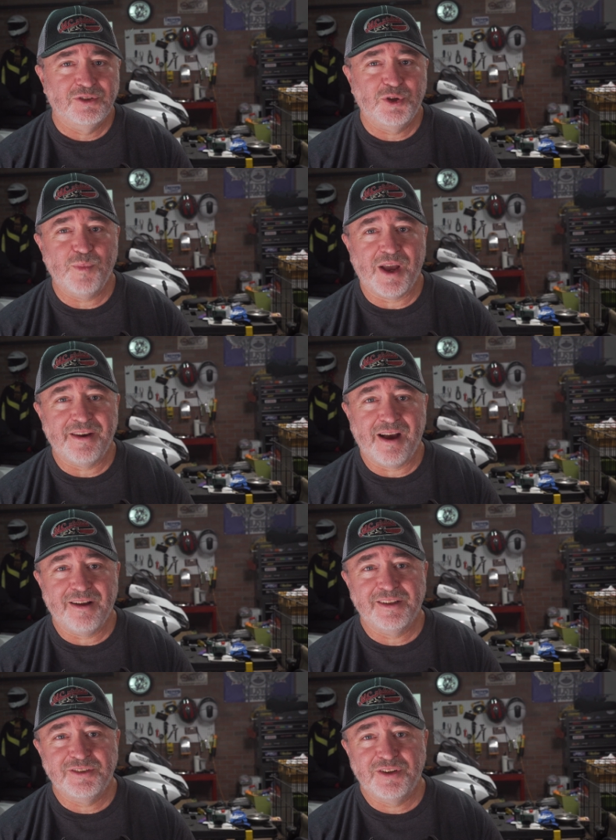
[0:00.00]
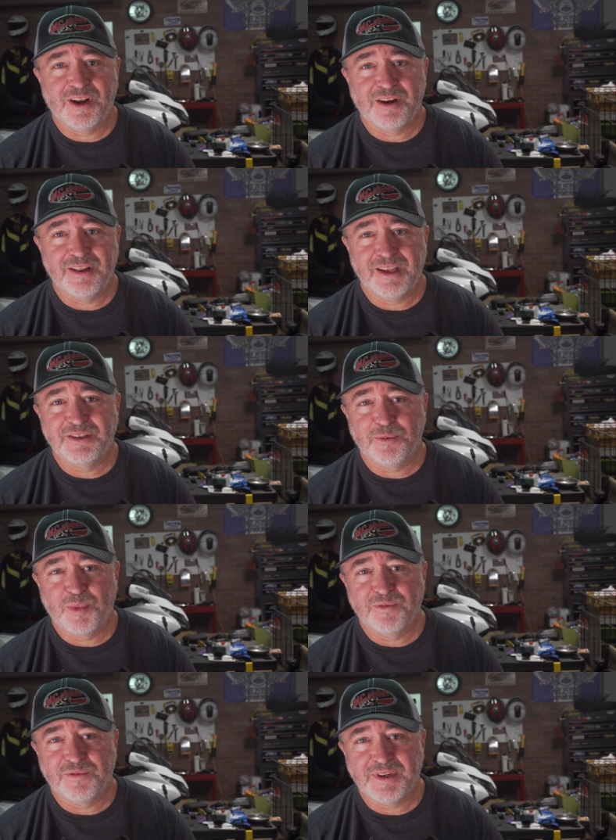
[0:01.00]
To my knowledge, none of these have
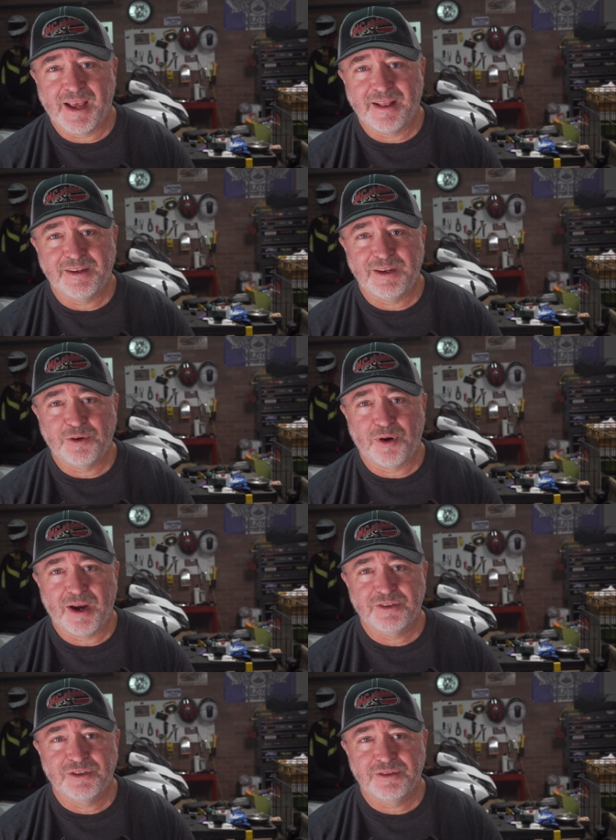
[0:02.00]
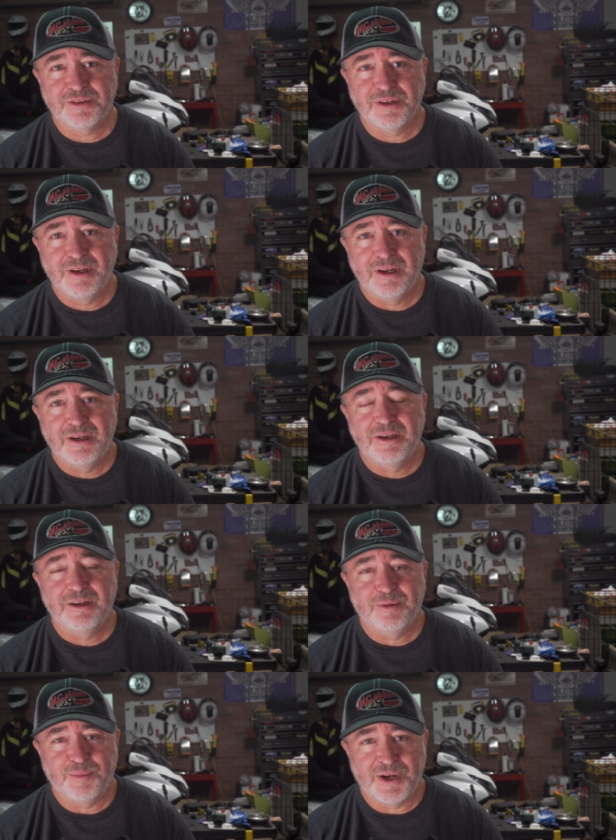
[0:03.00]
been fatality crashes,
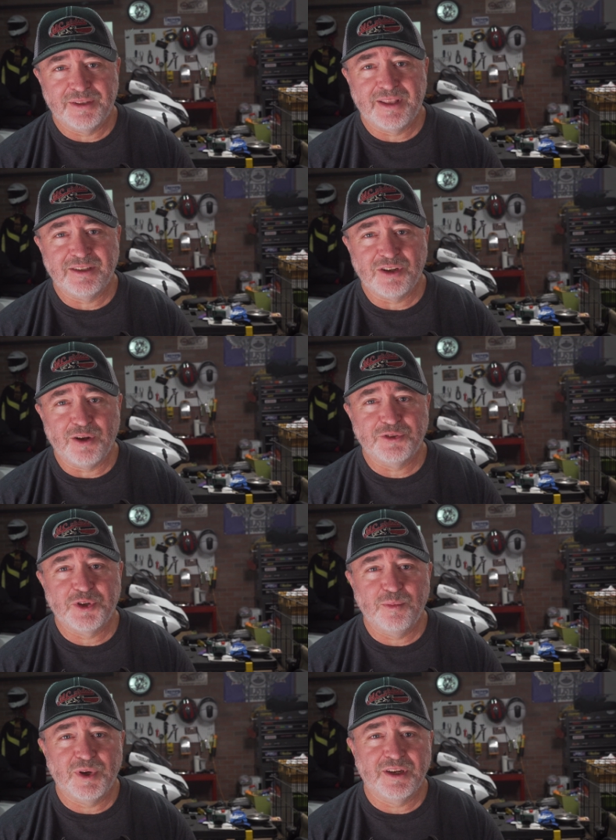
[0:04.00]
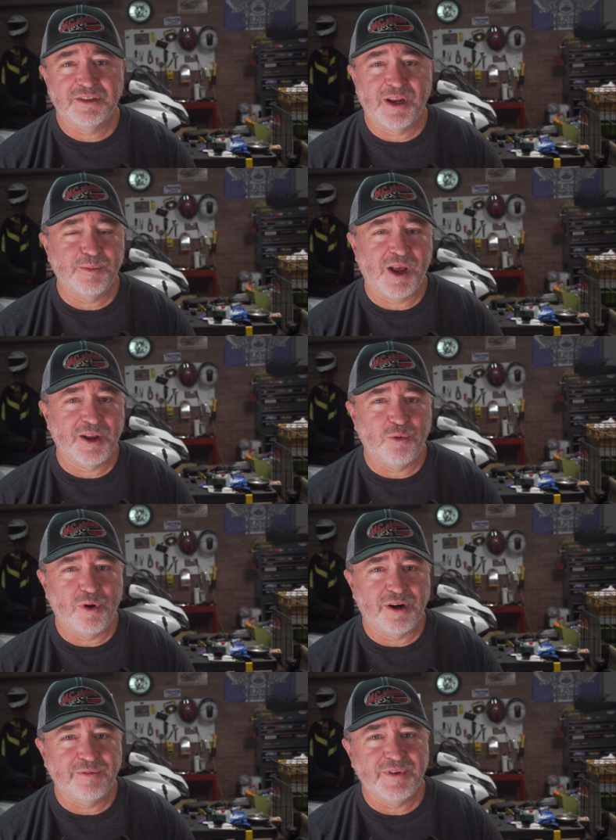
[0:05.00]
but that's also because I'm not
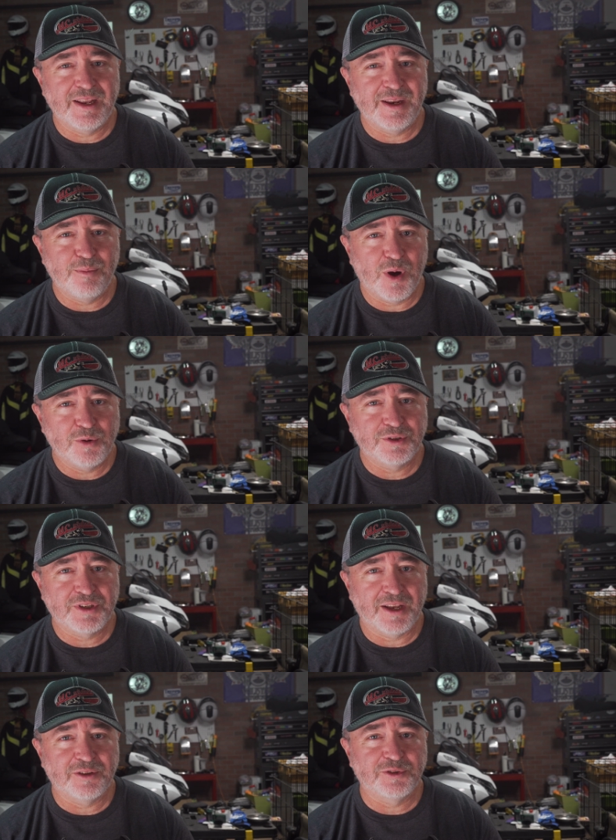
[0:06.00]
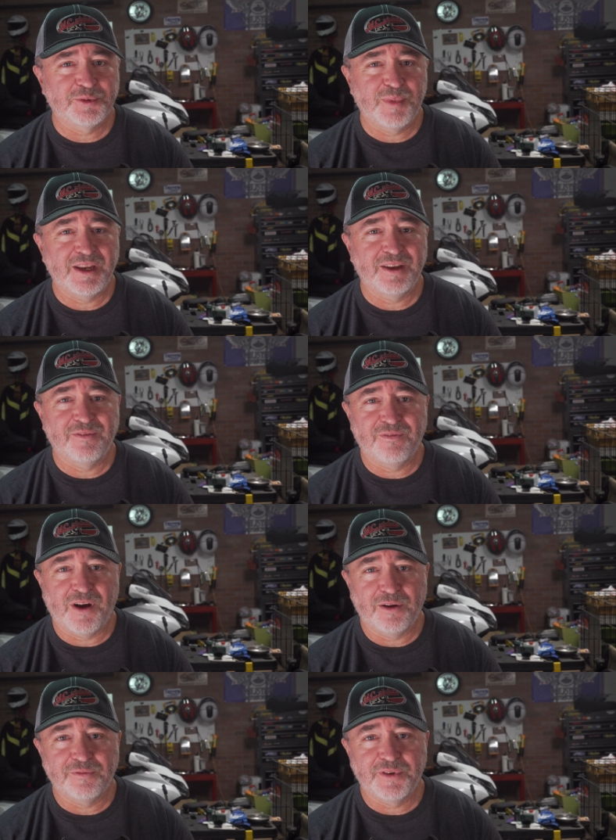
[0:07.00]
aware of any motorcycles being
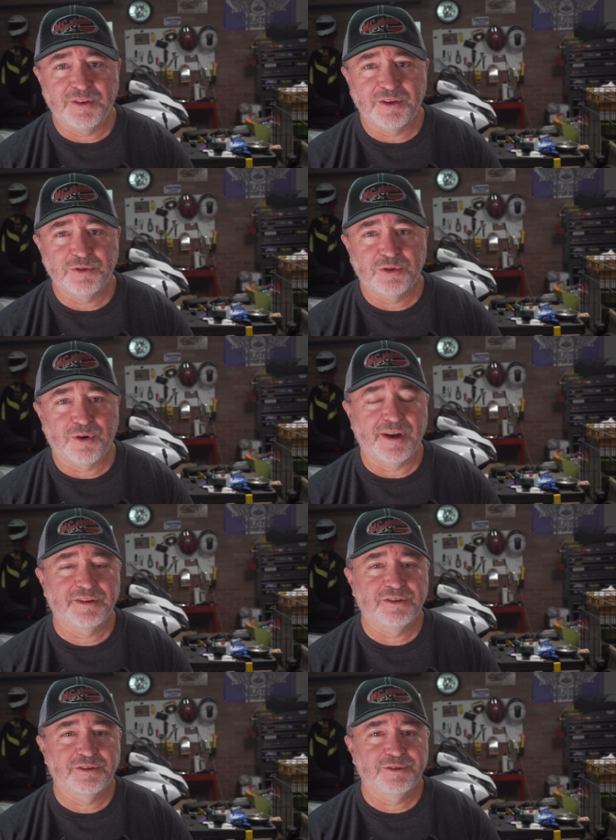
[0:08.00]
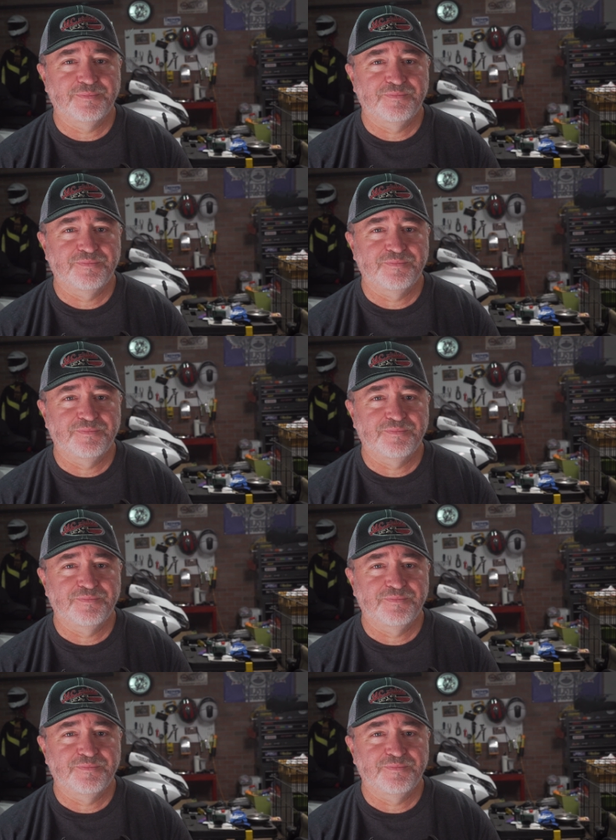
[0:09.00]
involved in those crashes.